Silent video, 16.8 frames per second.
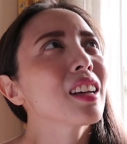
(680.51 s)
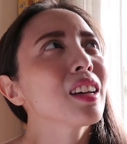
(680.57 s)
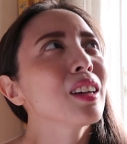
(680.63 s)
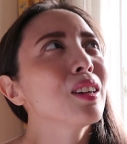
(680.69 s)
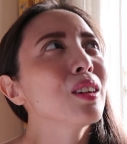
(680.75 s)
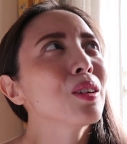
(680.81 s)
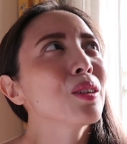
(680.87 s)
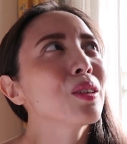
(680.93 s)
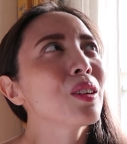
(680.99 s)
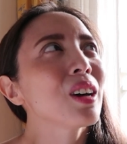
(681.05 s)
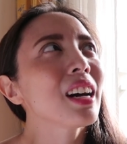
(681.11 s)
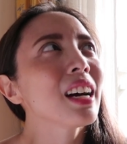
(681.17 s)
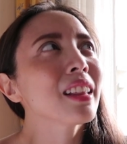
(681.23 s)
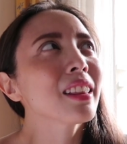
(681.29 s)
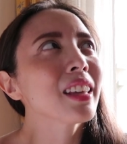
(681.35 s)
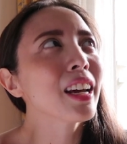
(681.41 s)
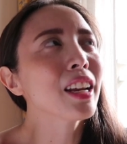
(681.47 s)
you
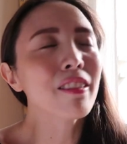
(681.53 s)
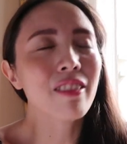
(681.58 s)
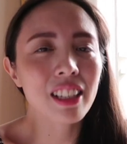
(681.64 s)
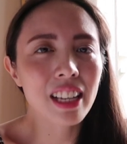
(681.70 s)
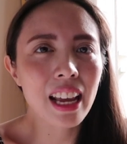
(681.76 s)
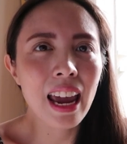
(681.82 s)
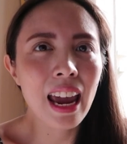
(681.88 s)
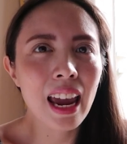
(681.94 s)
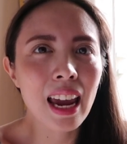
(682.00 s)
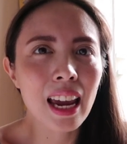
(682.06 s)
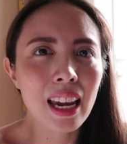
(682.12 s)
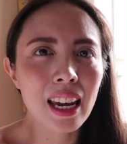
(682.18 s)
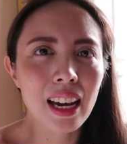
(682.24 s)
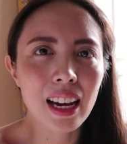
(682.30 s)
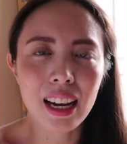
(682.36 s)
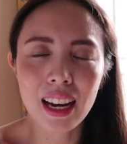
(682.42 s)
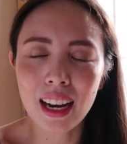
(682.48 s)
know, at the end of the
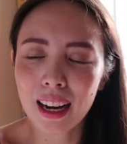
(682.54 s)
day,